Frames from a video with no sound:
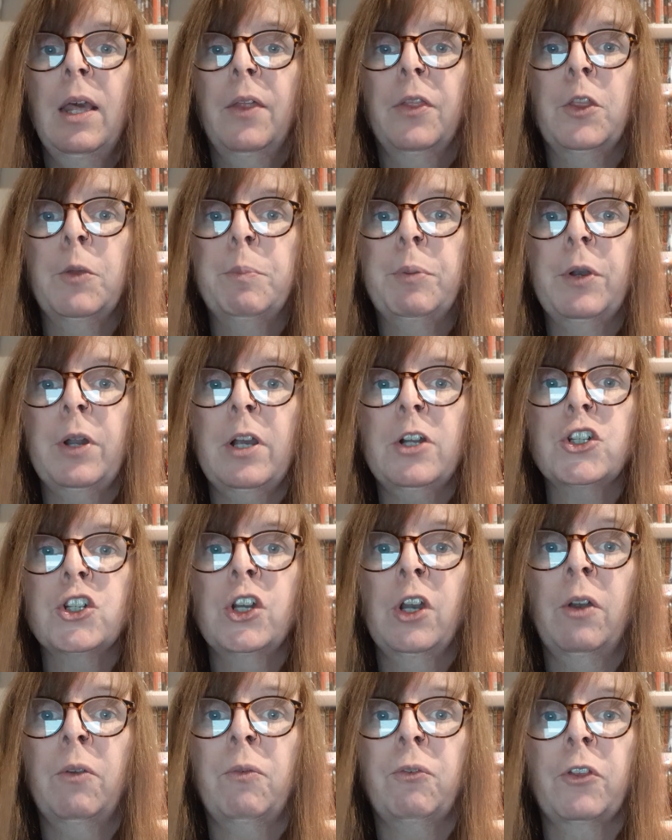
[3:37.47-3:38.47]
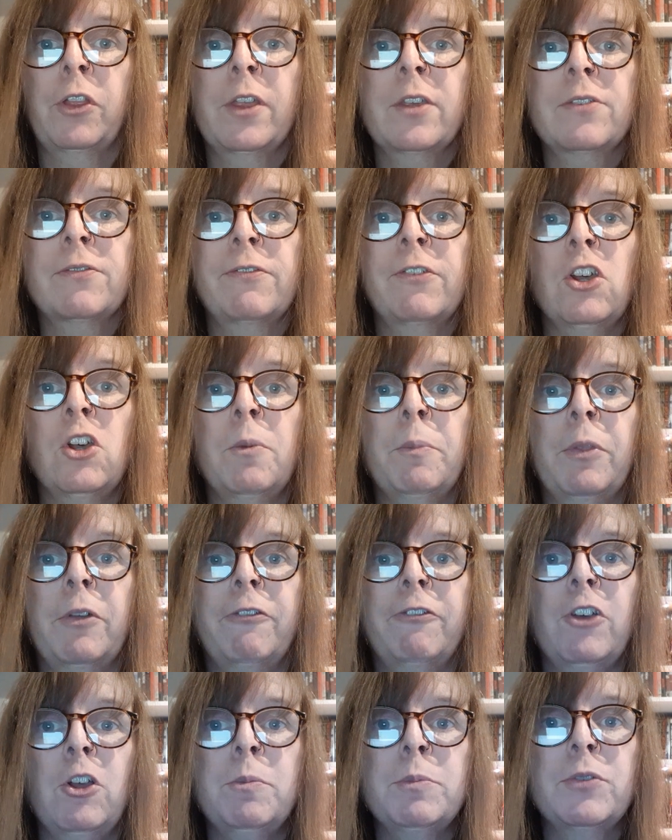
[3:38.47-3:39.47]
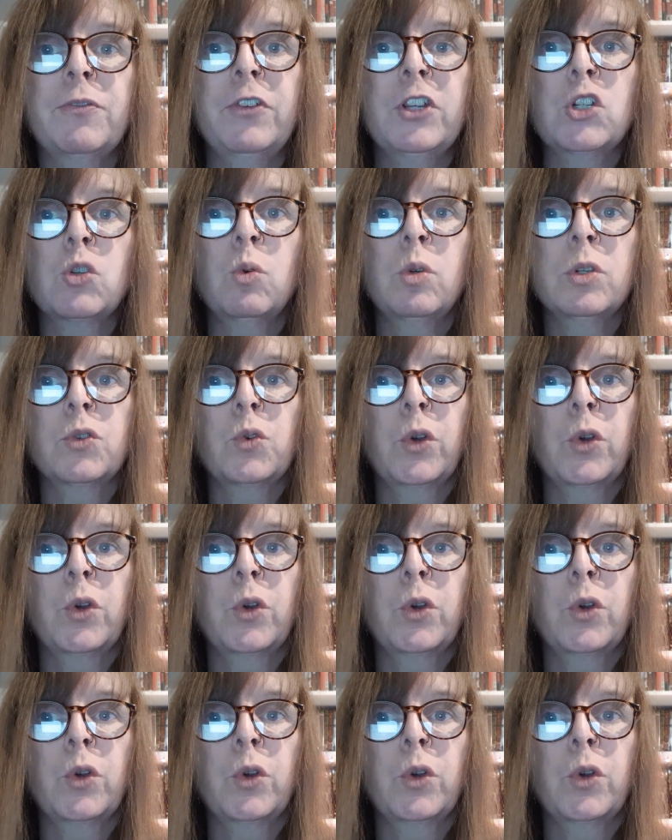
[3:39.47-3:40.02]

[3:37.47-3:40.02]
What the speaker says: the production for this film, the film's visuals